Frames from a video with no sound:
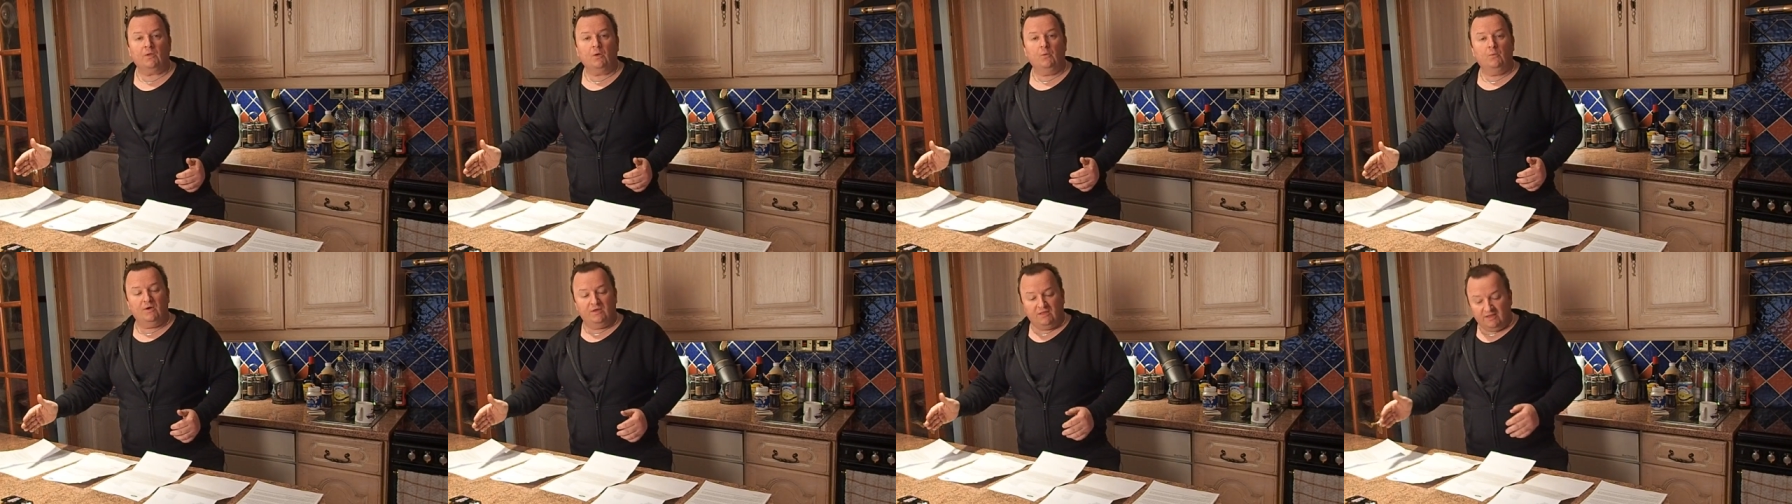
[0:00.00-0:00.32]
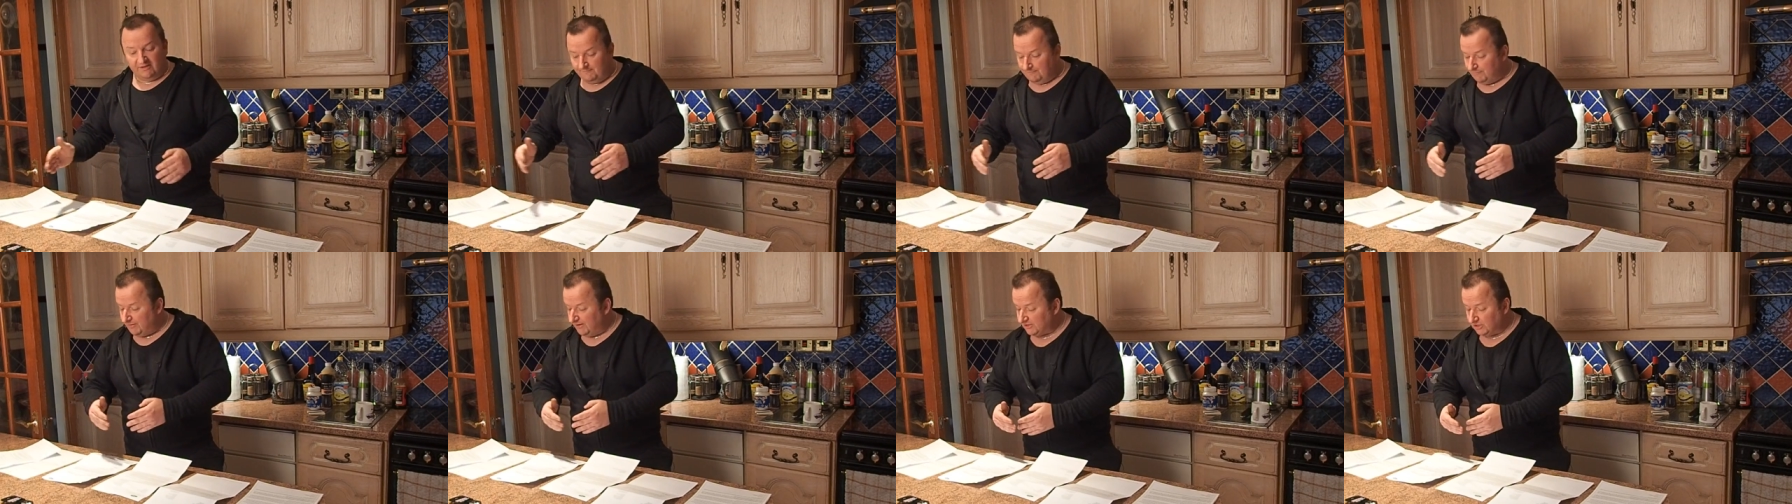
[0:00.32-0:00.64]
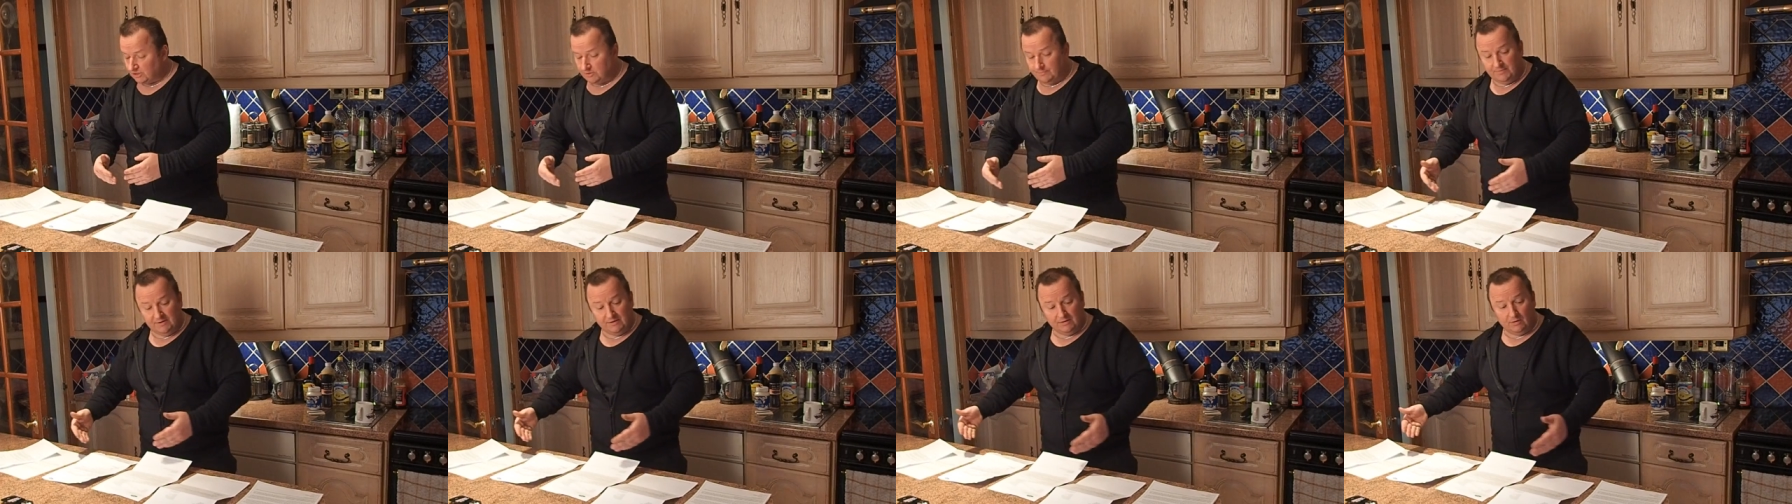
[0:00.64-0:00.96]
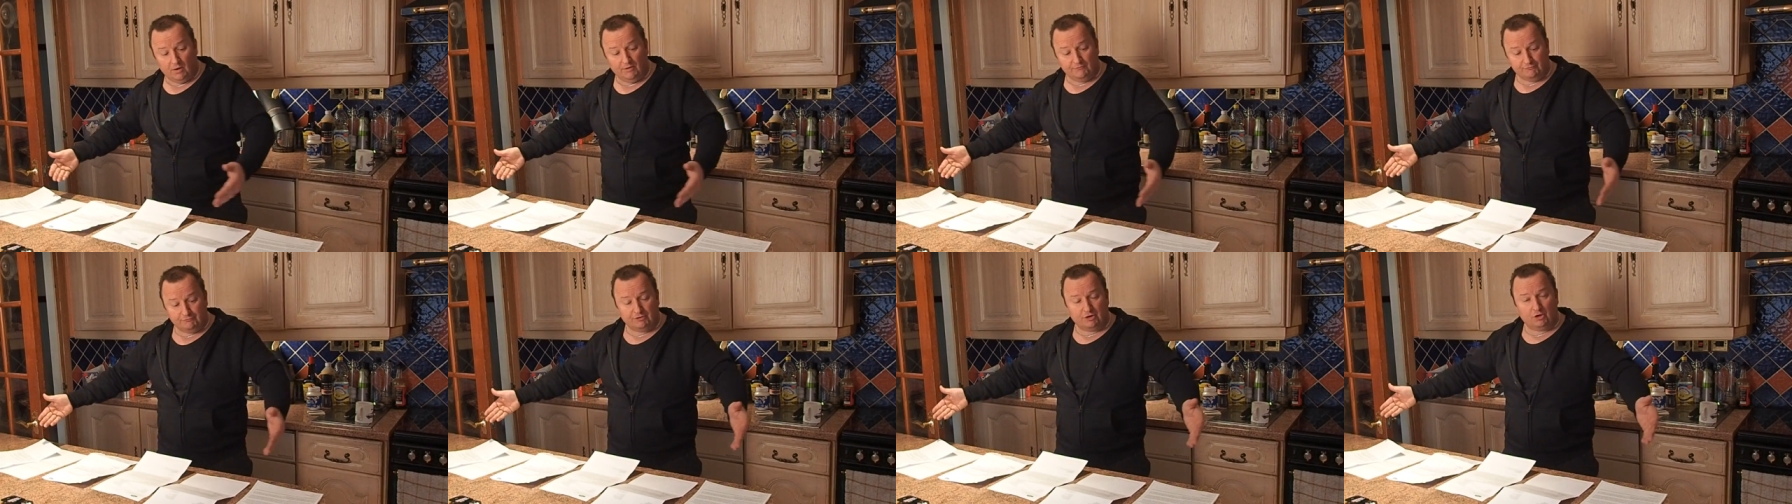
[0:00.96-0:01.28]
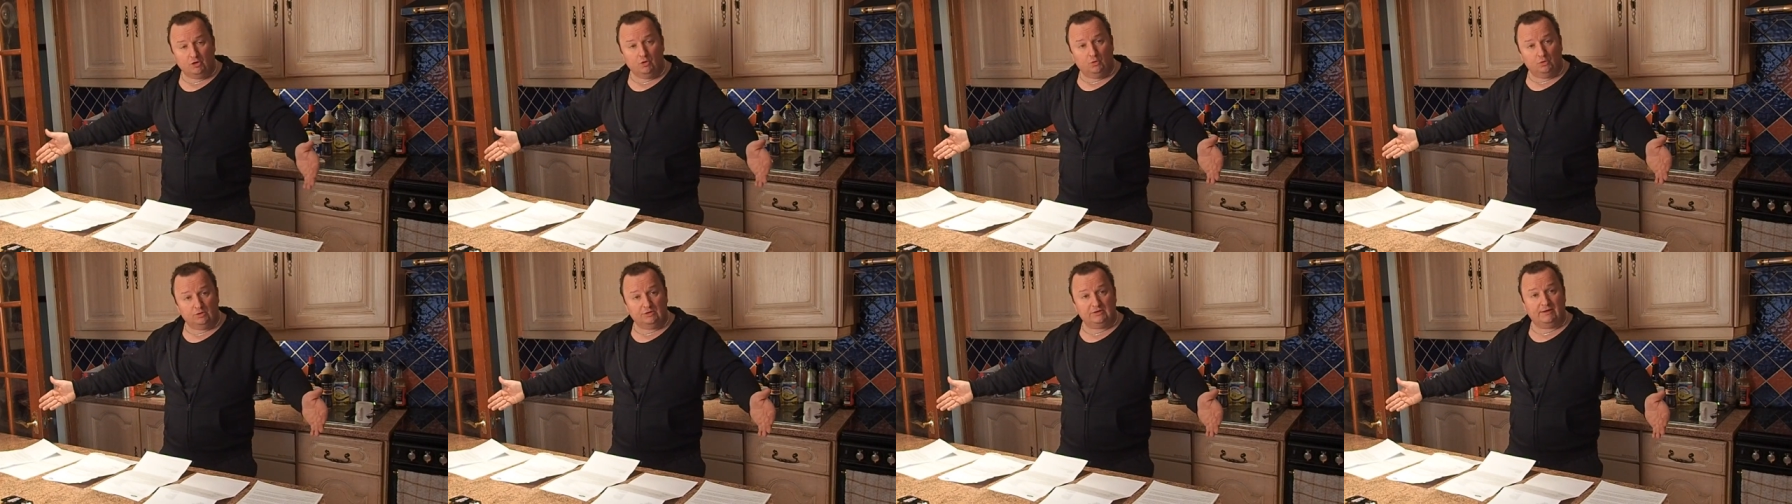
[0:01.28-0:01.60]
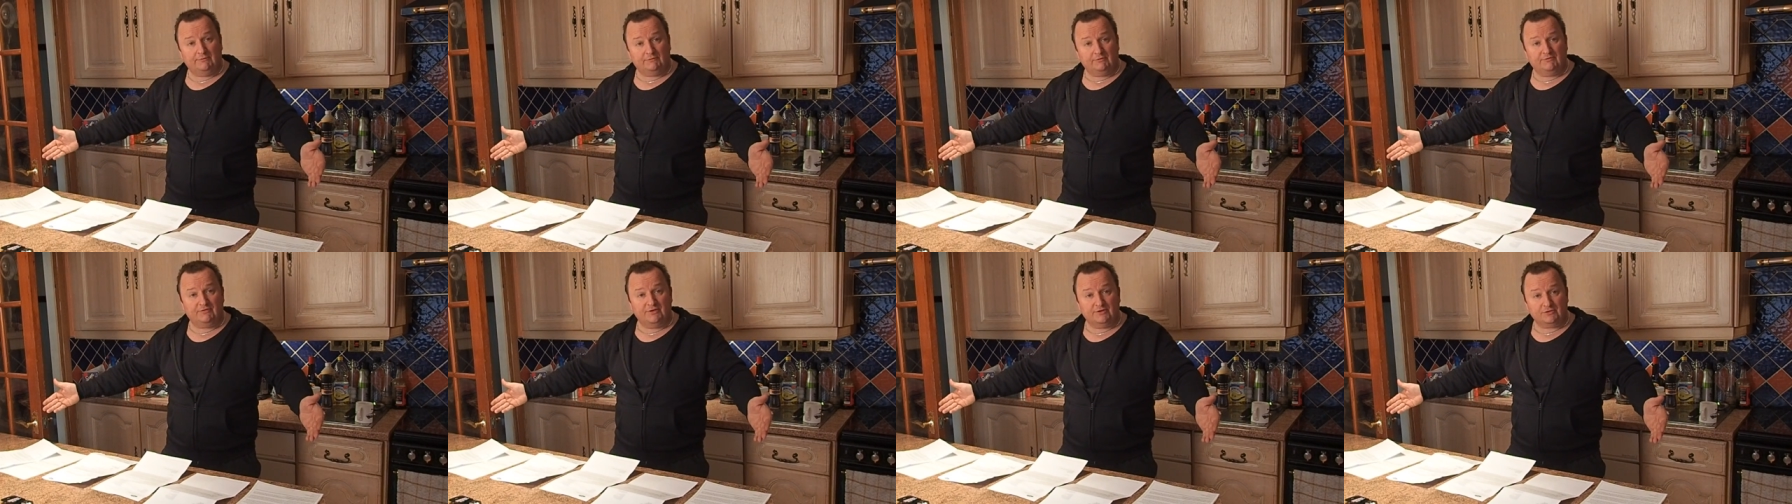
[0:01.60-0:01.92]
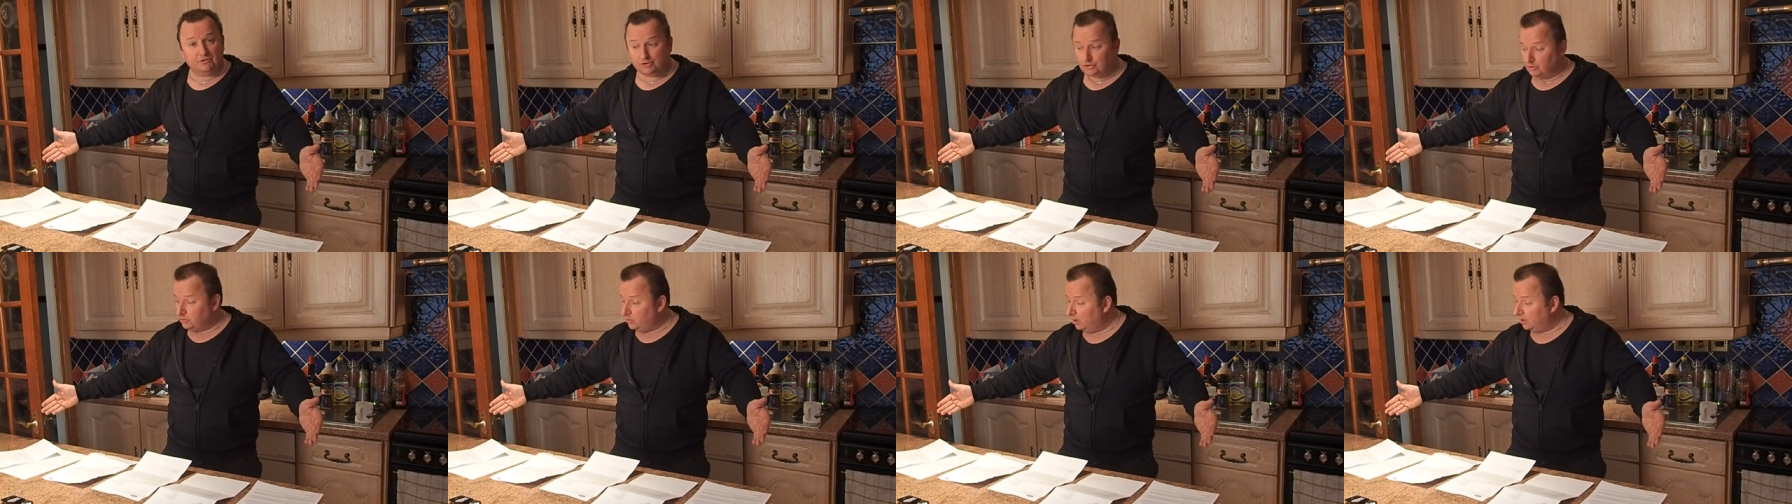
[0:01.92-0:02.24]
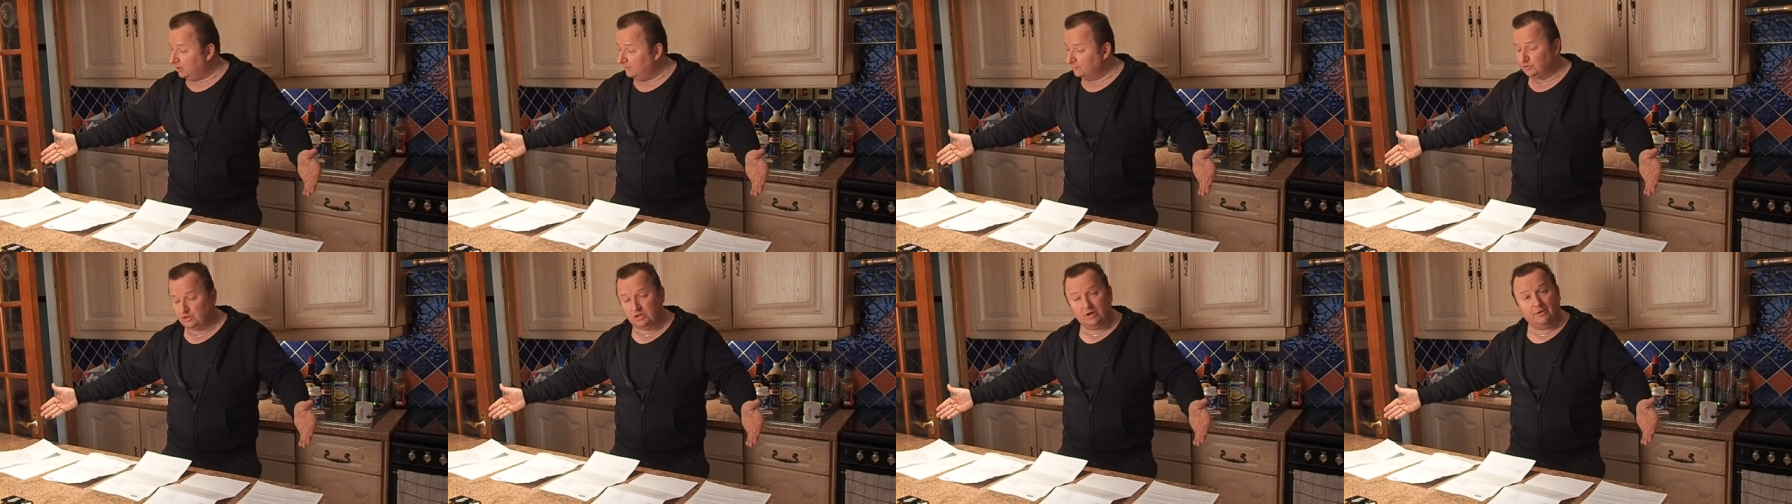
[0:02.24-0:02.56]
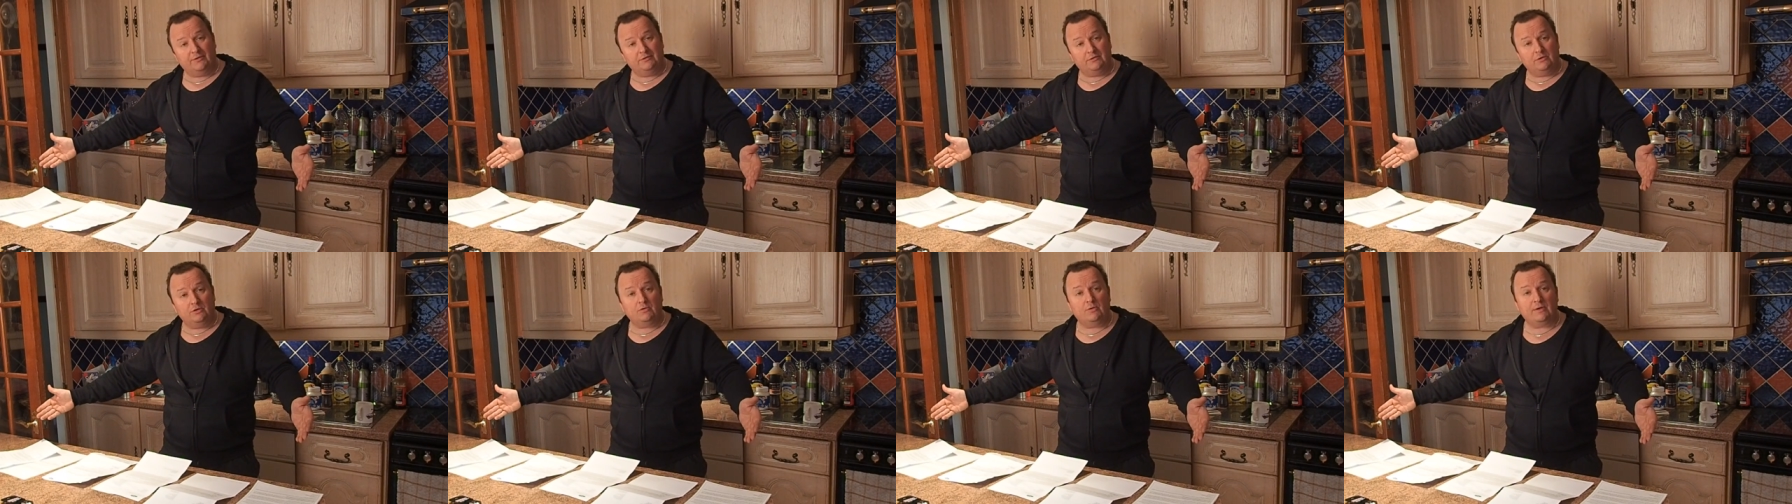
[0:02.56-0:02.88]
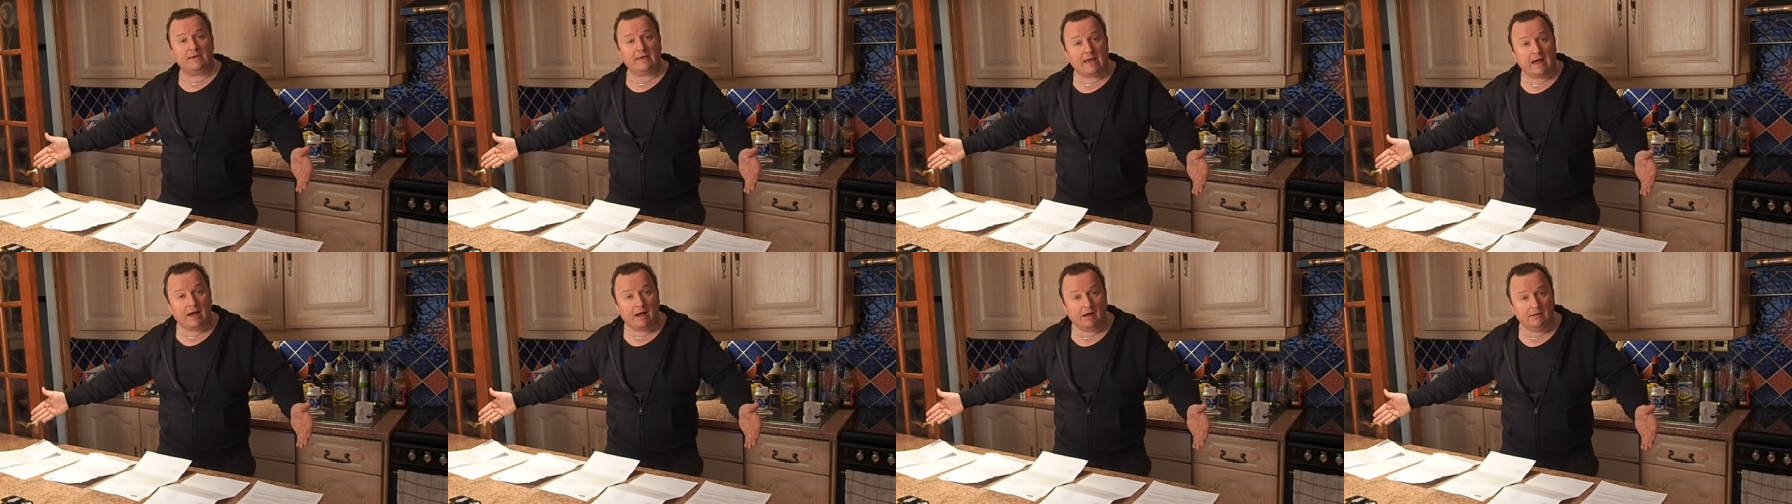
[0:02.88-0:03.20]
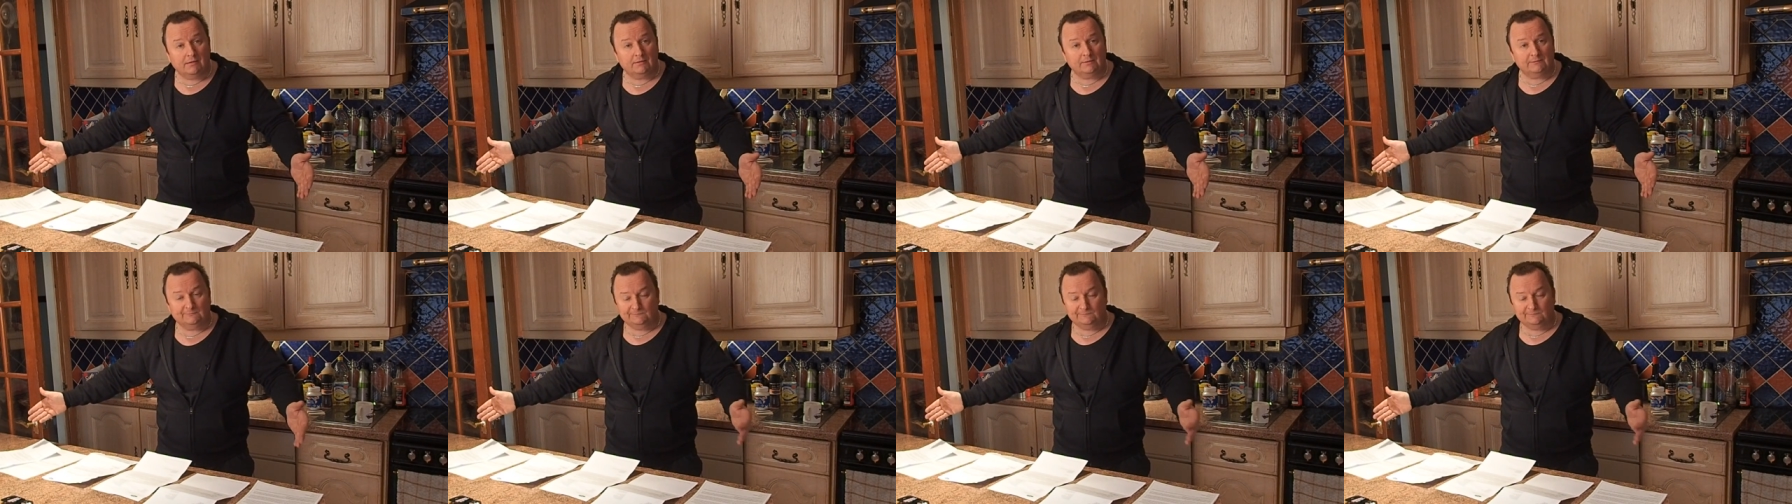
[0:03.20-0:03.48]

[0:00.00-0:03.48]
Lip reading: where they've pestered me, and I've recorded everything just like I'm showing you here.